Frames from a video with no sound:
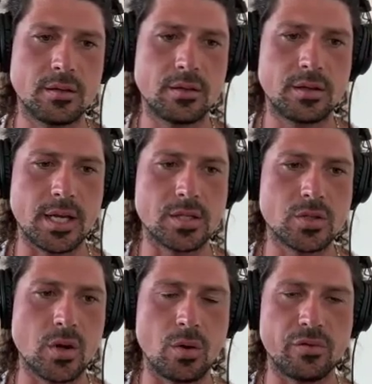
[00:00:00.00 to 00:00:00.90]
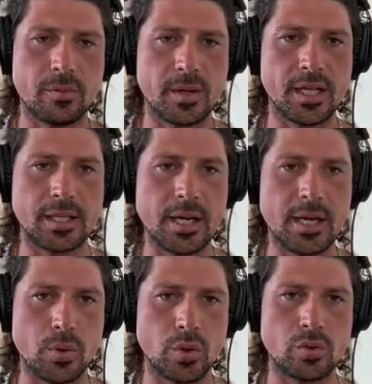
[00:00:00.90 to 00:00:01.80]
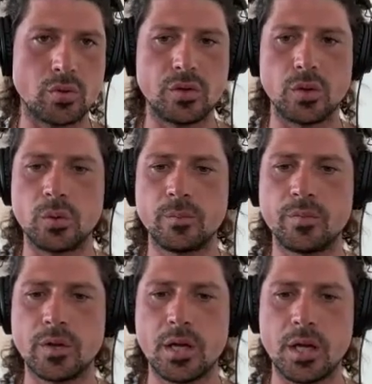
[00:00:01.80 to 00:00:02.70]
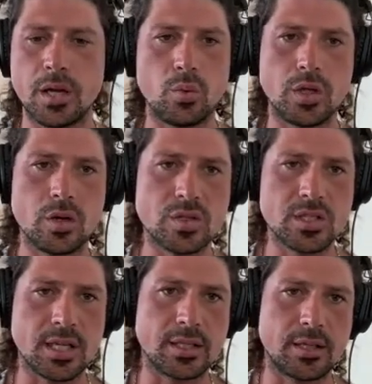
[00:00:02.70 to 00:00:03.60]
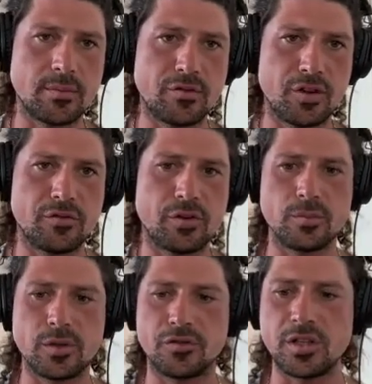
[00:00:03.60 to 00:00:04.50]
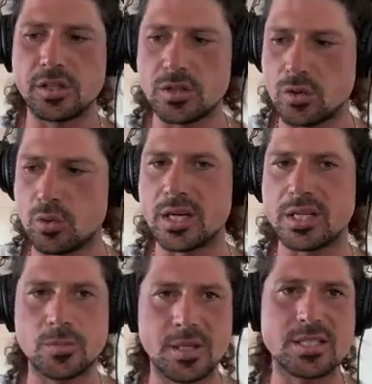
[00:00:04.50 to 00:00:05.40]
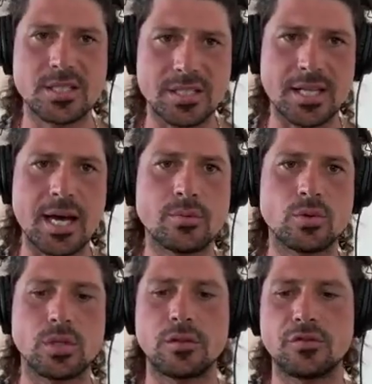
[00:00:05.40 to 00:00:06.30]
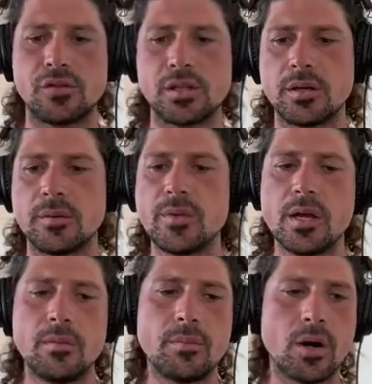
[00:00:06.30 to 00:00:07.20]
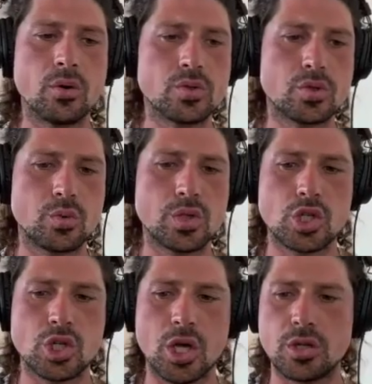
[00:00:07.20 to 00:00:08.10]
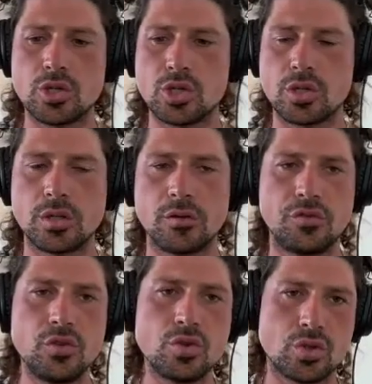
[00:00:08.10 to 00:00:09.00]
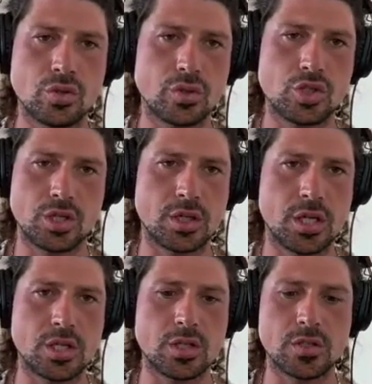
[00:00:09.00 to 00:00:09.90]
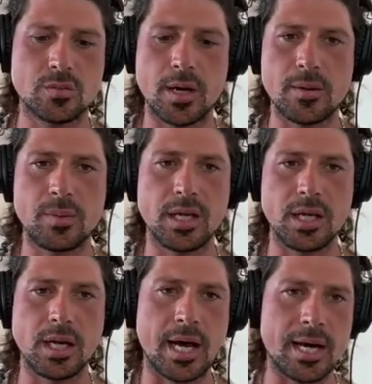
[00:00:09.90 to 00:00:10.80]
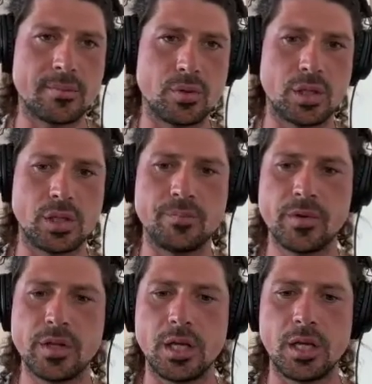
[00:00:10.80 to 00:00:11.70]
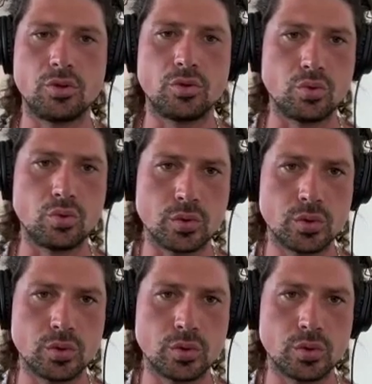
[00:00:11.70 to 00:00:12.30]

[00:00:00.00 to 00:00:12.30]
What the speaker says: dead soul from an etheric point of view, and we don't set them free from the field. So we experience disharmony in the field, but also we change the future generations by bringing harmony into